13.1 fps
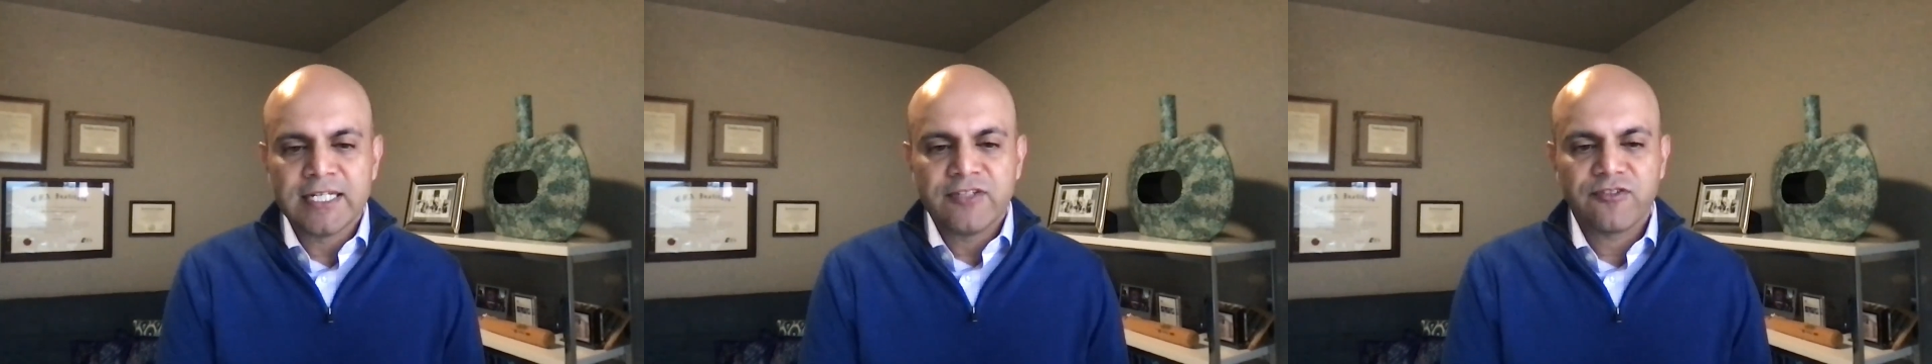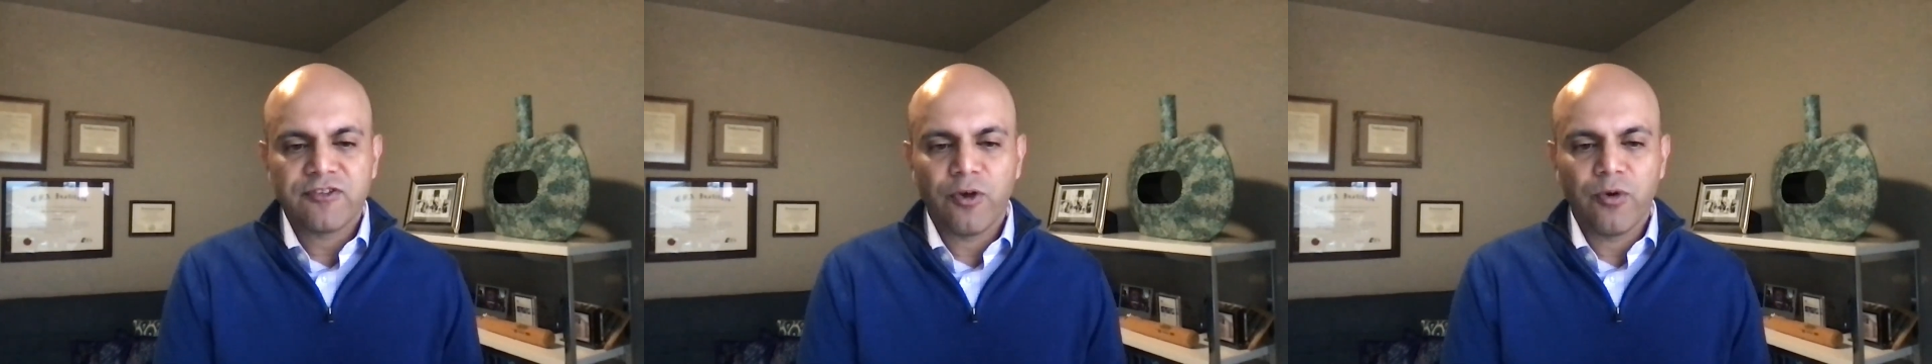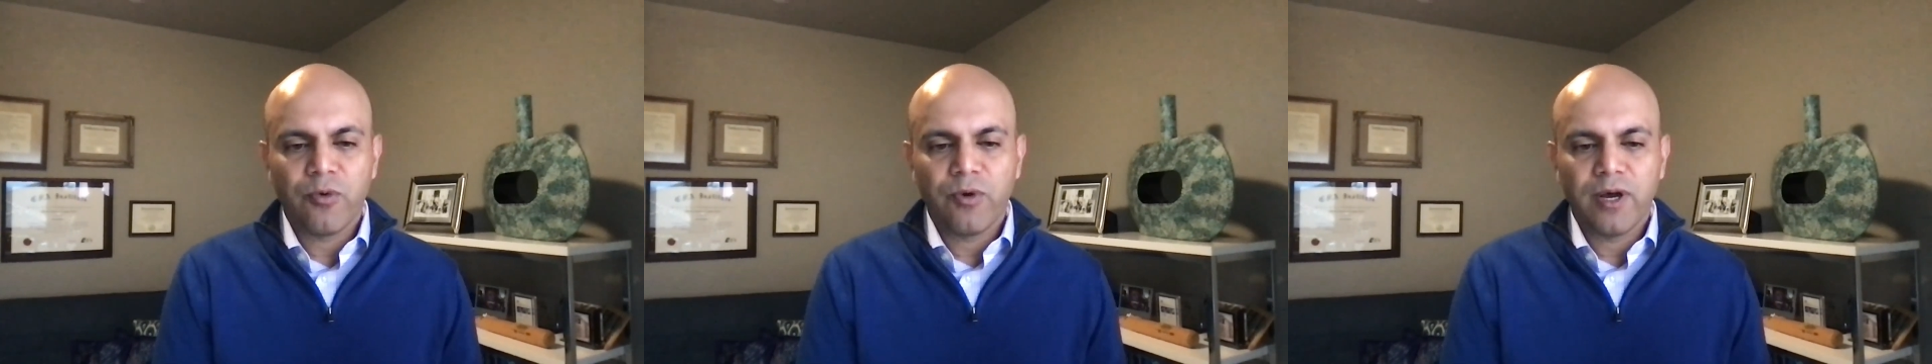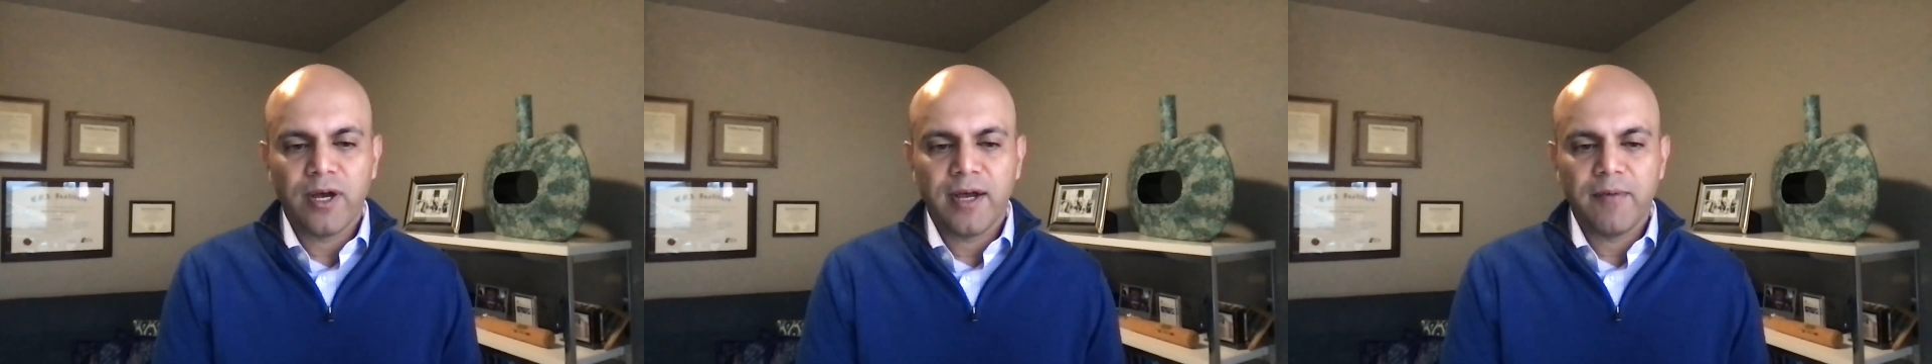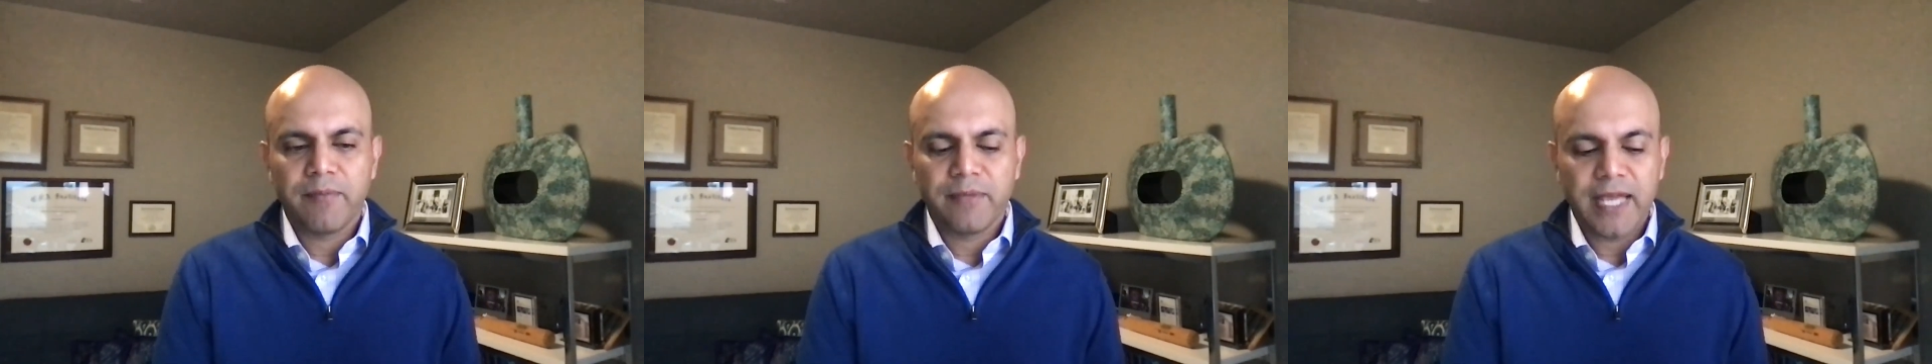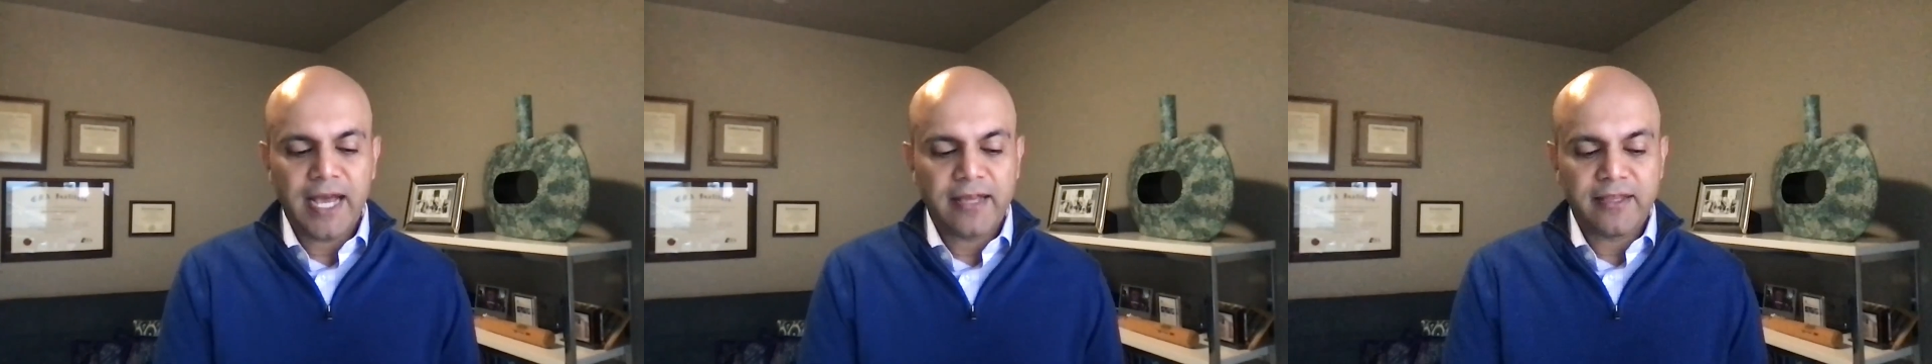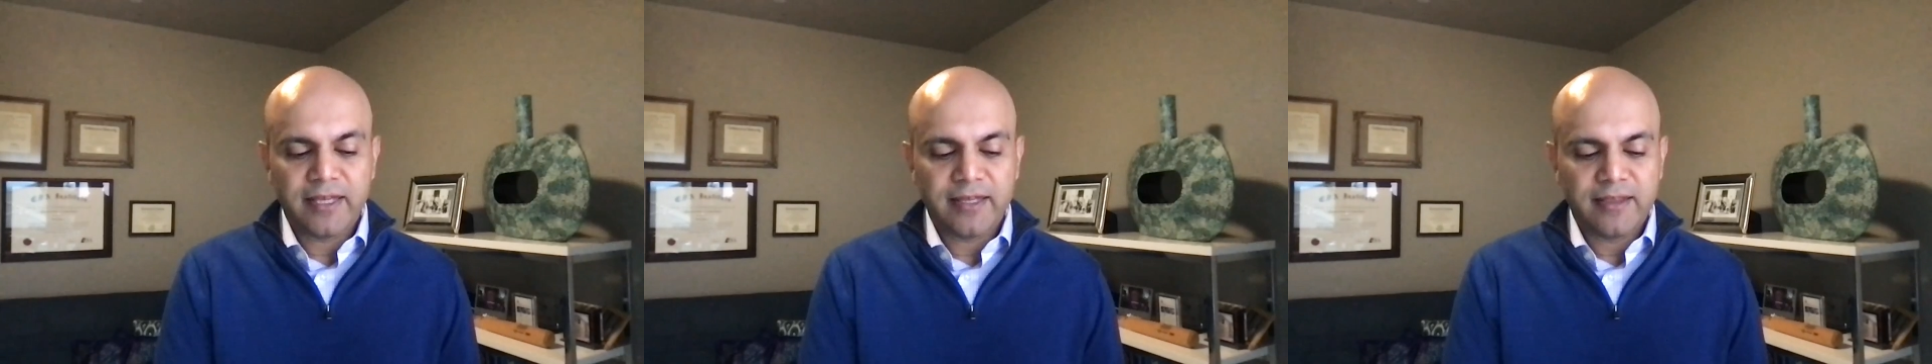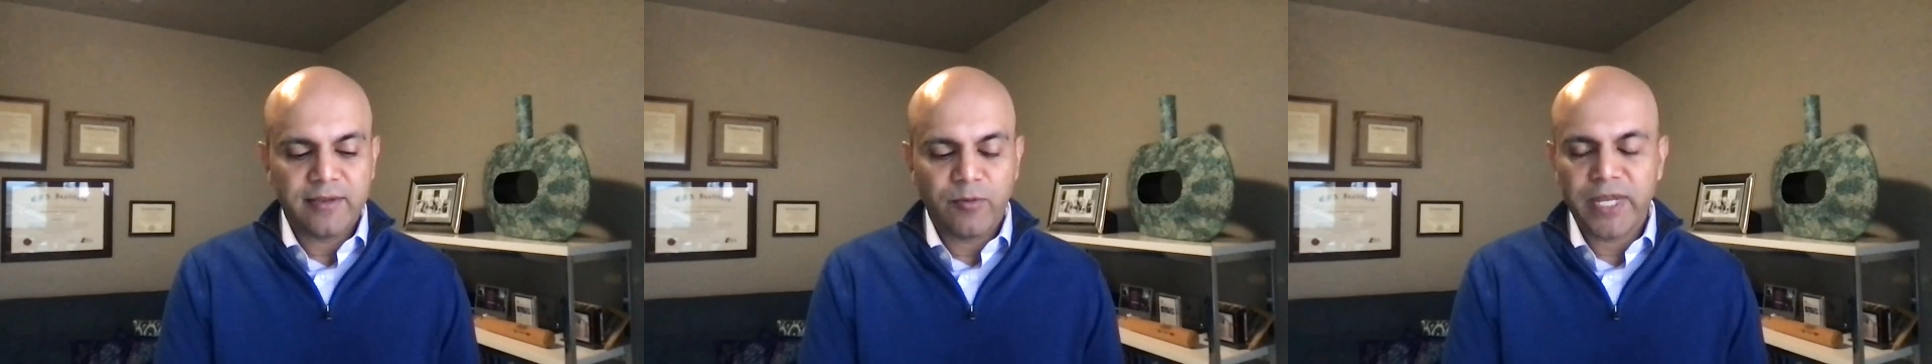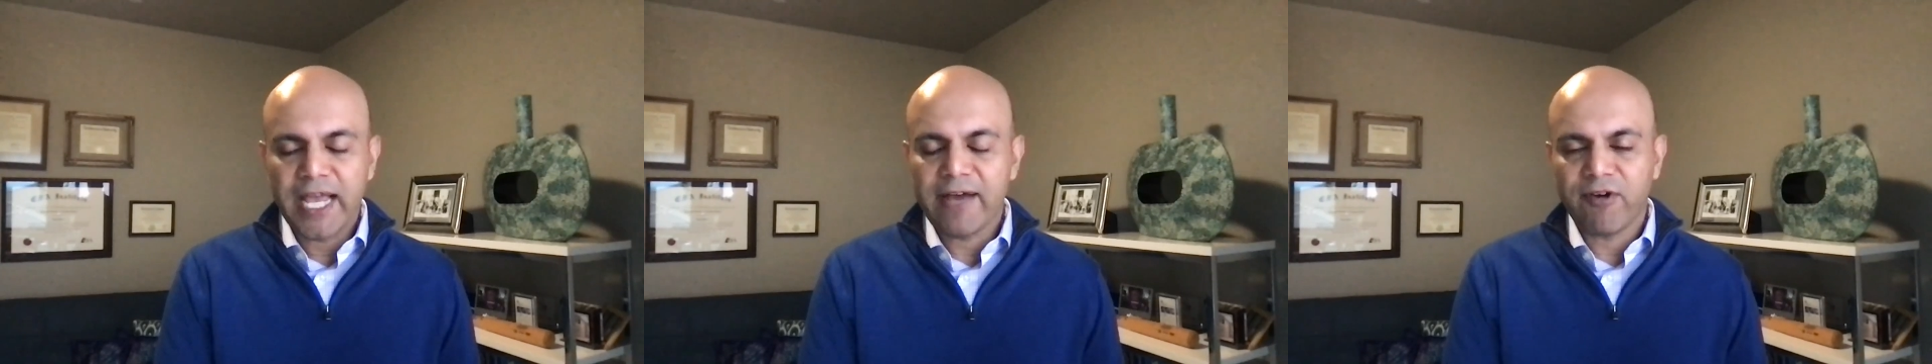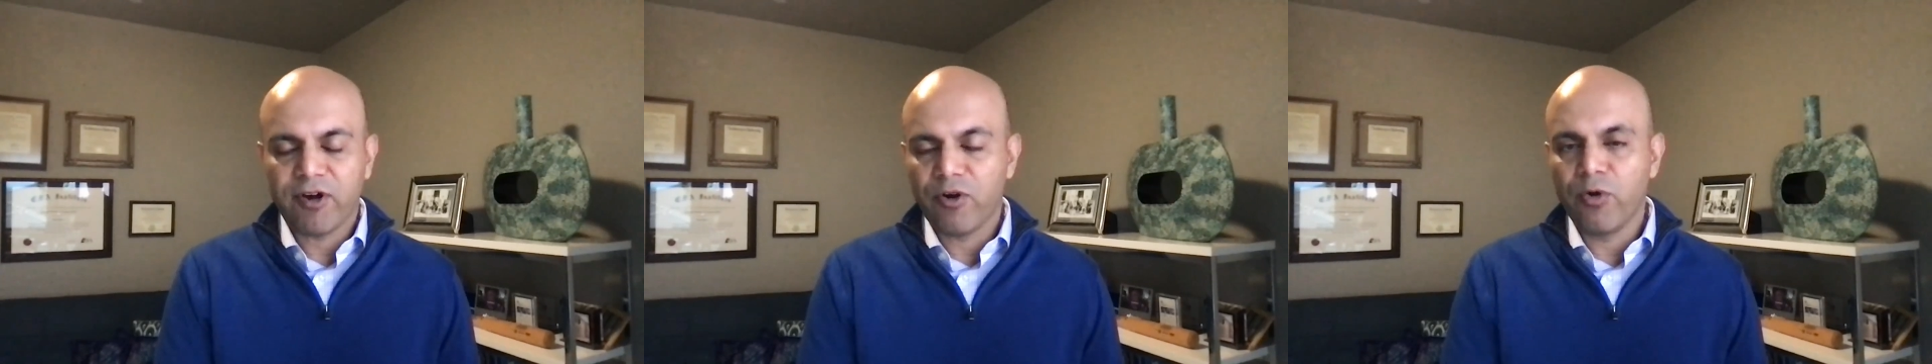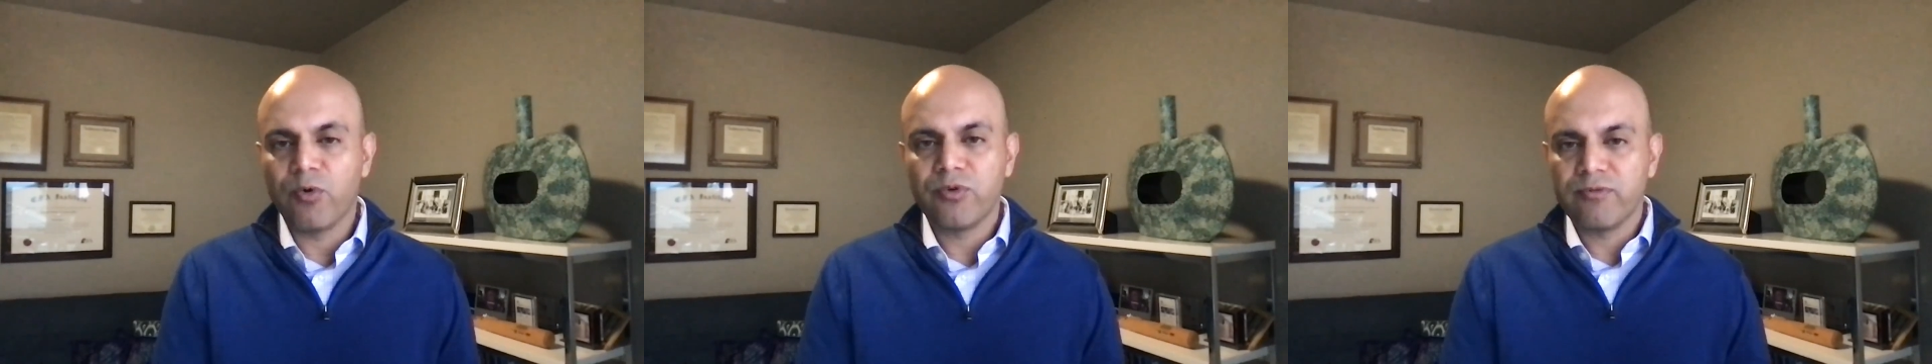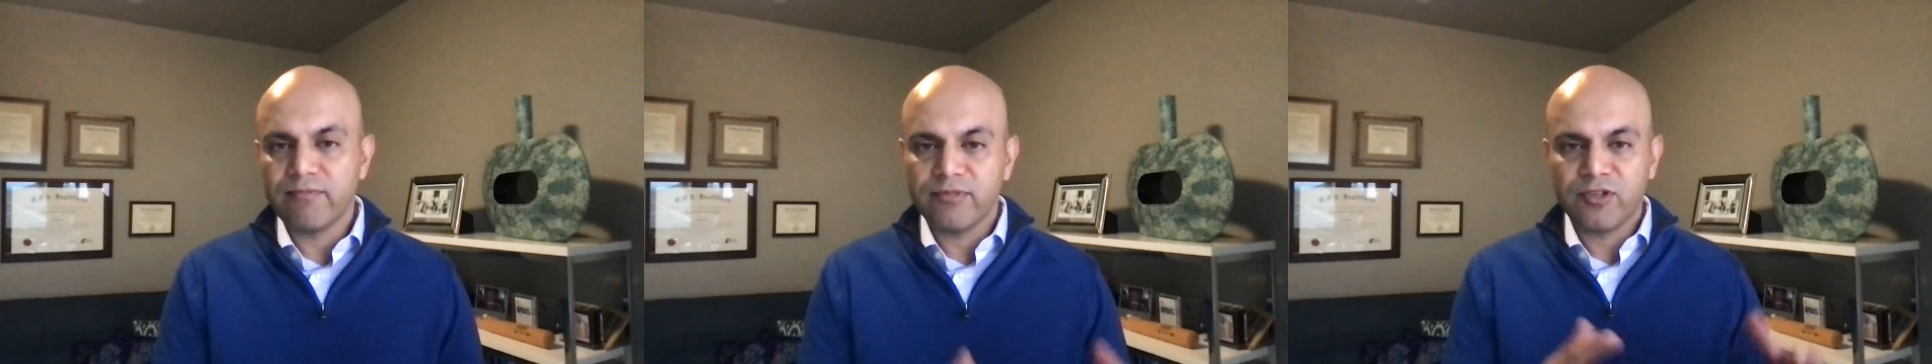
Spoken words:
So we have our own